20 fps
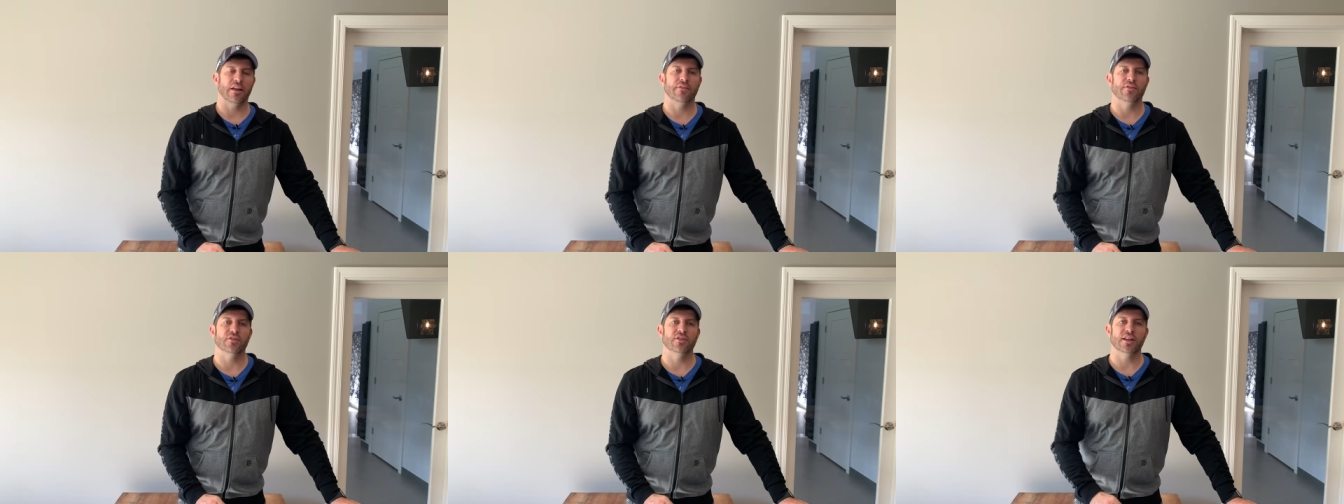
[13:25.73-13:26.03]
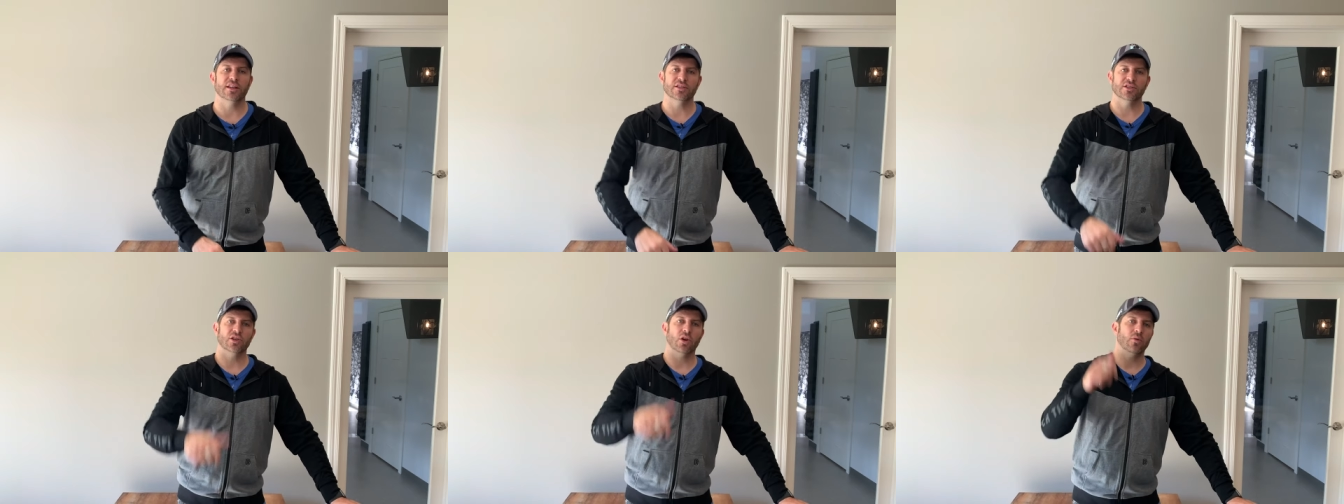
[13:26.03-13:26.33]
If you
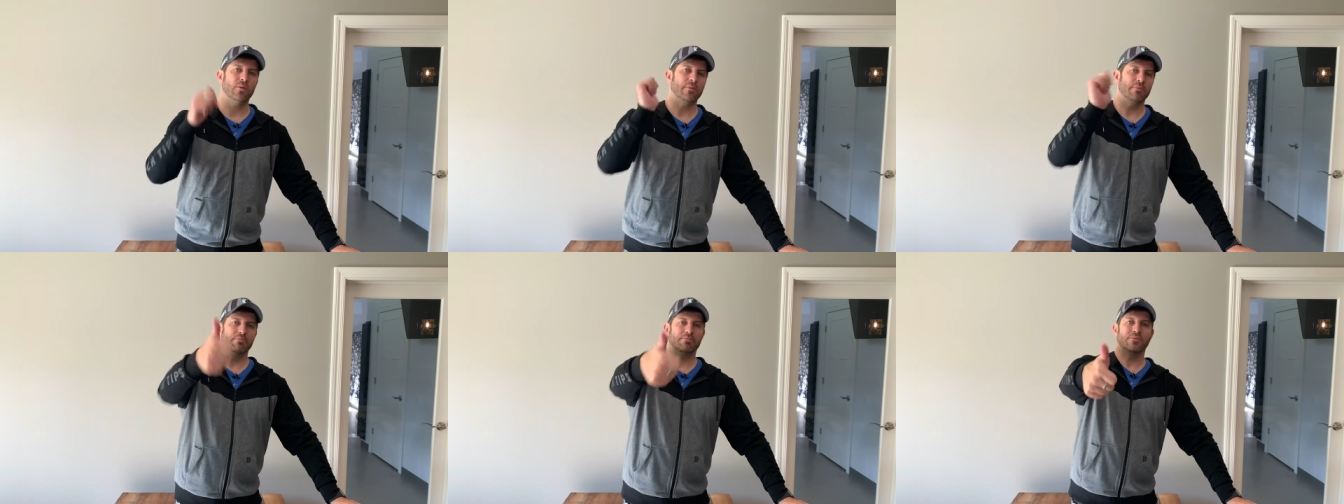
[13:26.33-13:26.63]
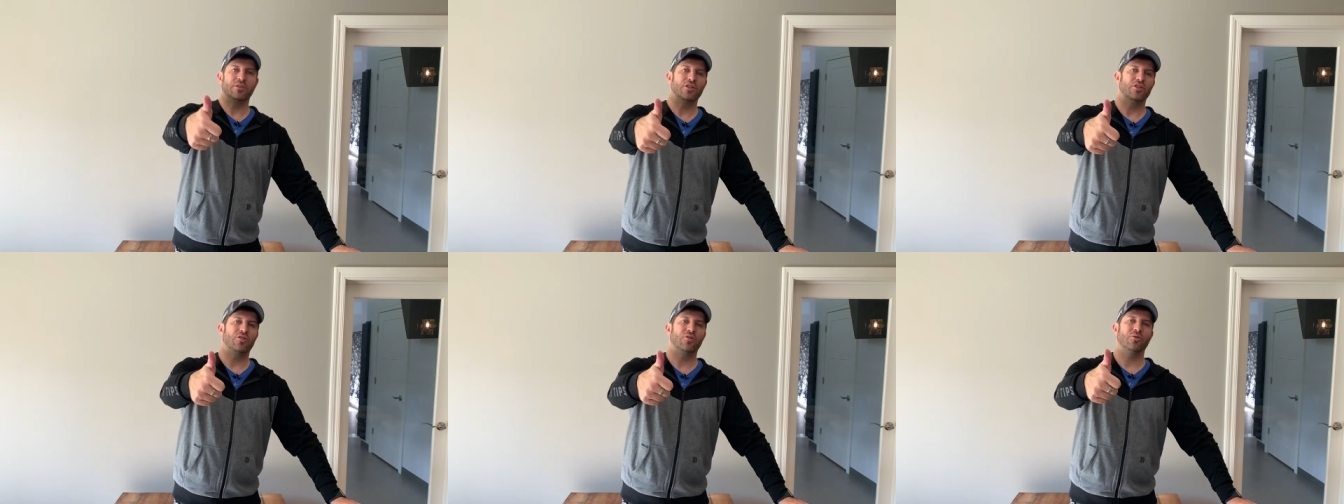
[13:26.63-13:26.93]
did so,
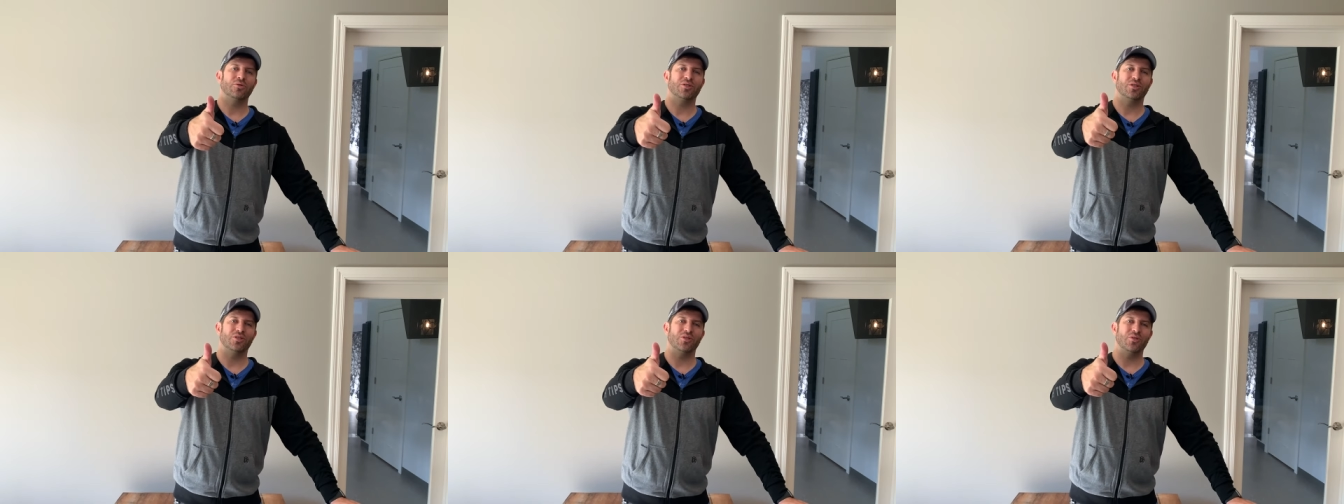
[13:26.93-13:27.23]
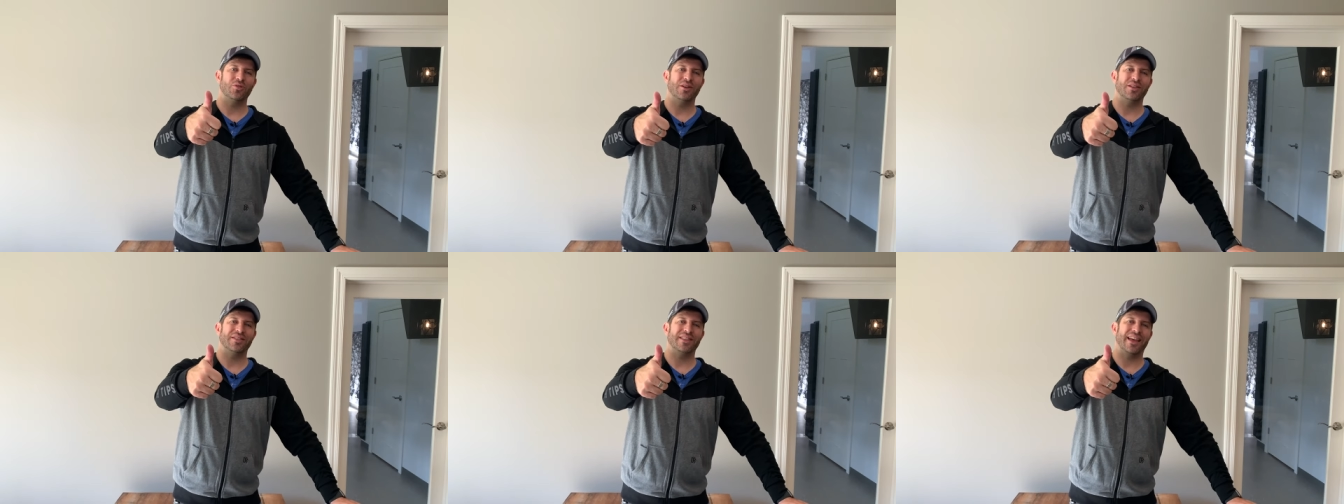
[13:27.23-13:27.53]
you know what to
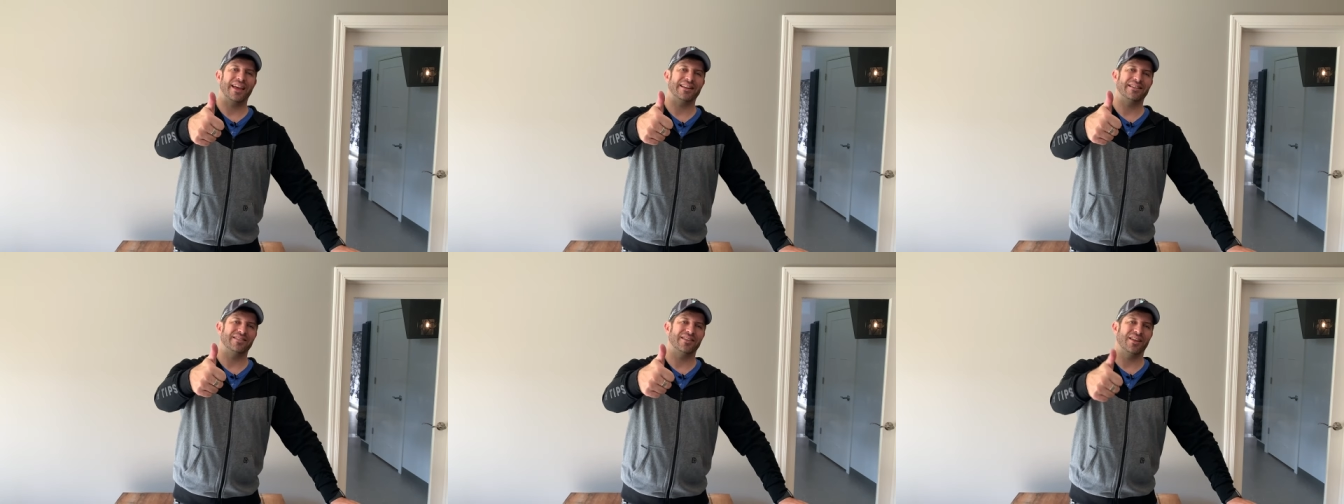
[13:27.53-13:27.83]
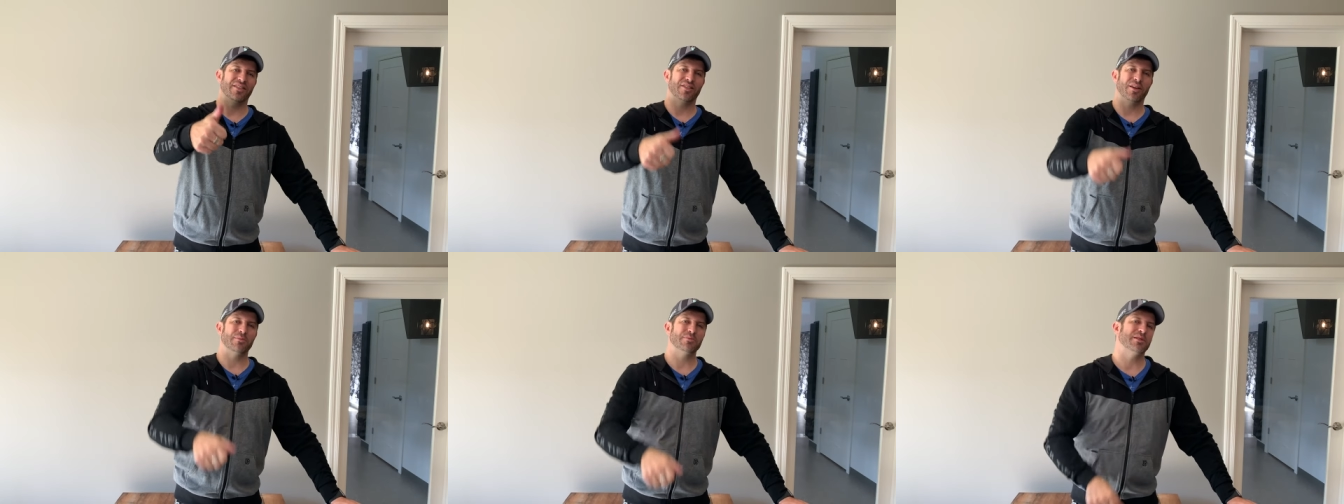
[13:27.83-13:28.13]
do. Hit that
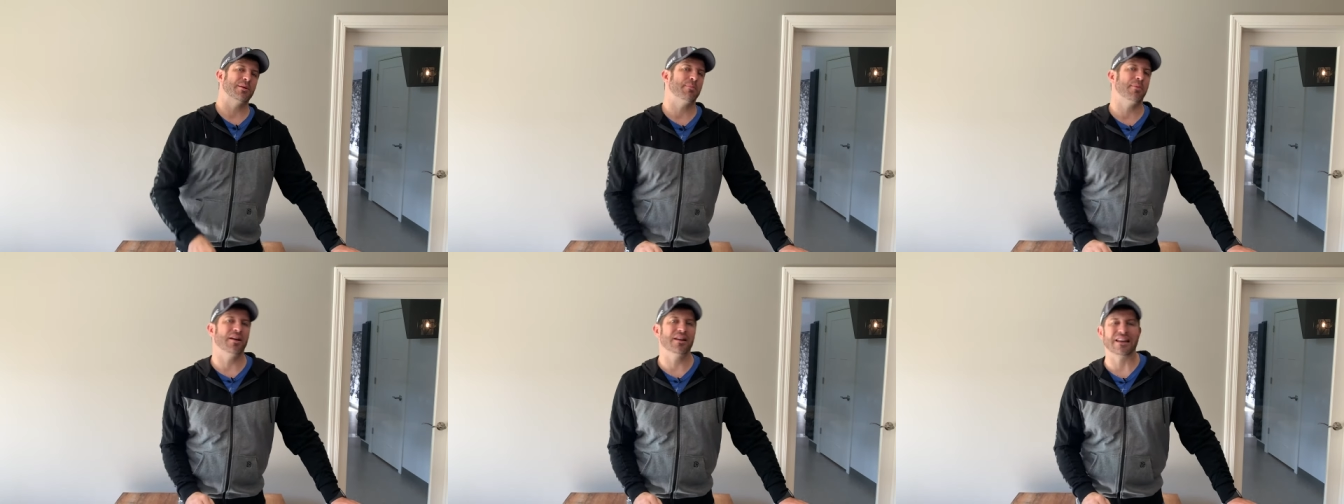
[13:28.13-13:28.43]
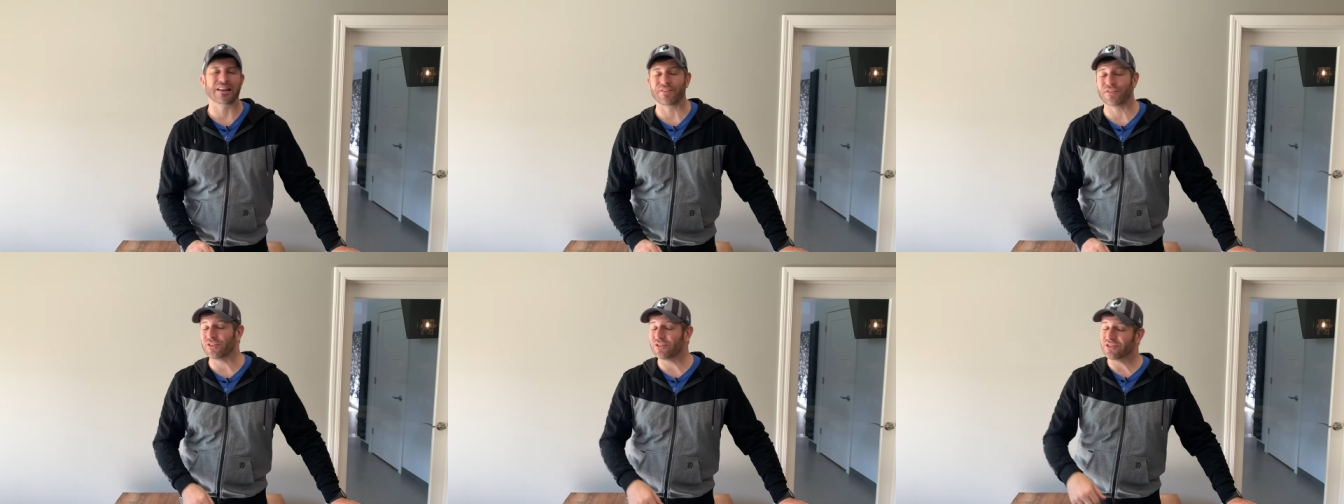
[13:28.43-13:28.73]
uh, thumbs up
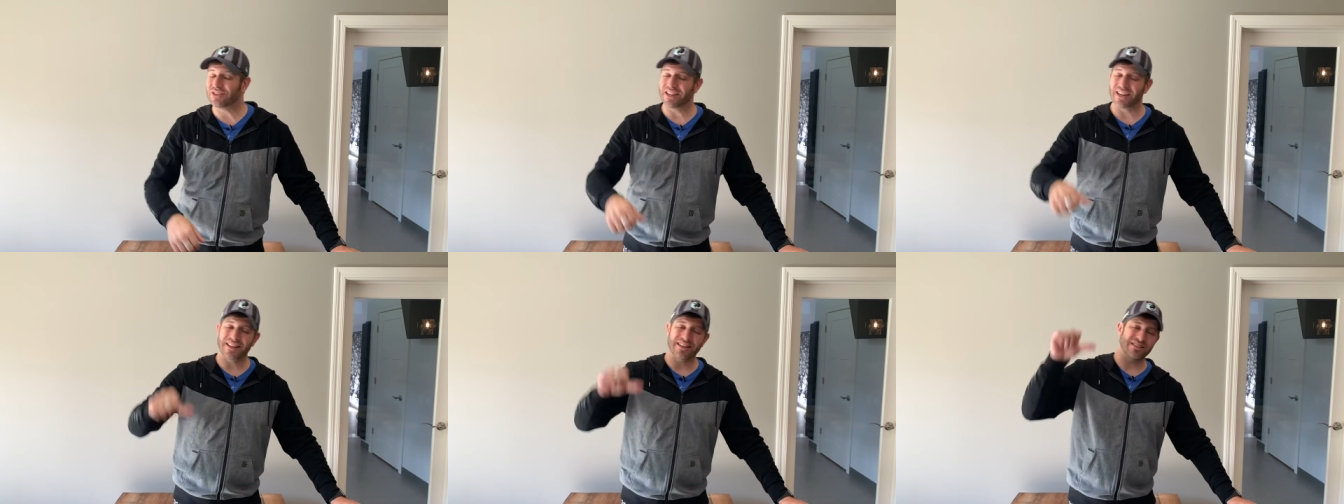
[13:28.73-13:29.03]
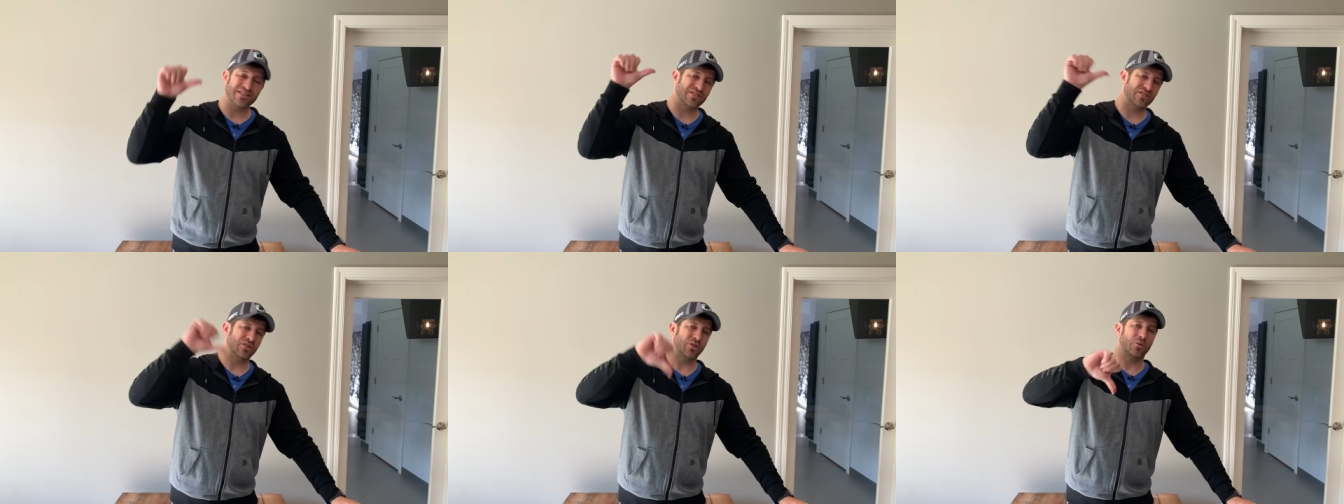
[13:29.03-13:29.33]
button. If you
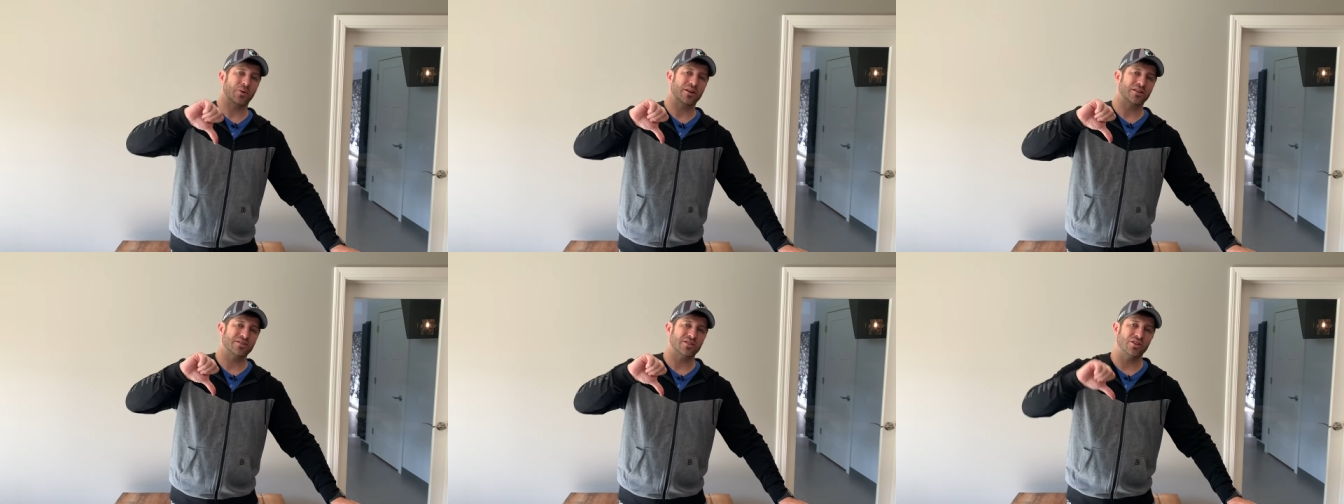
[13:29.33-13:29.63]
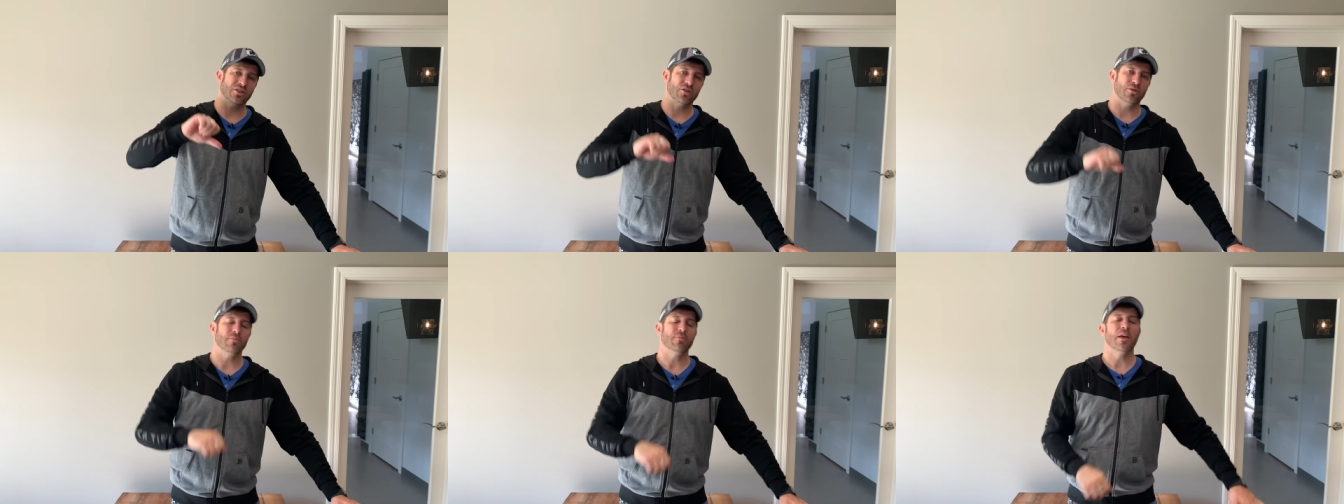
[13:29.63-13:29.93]
didn't, you know what else
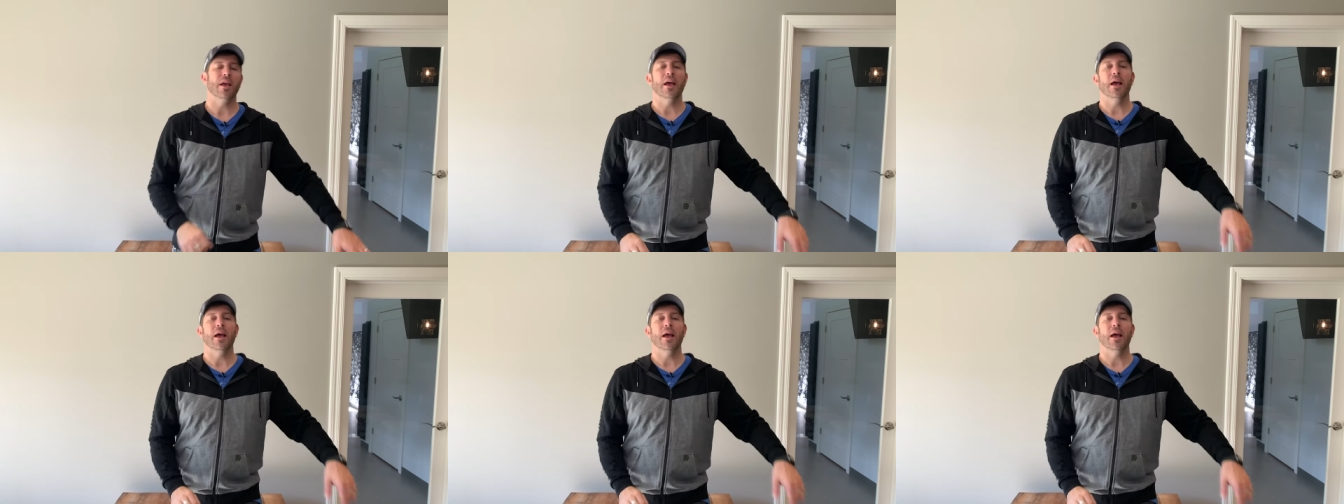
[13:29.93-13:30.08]
to do.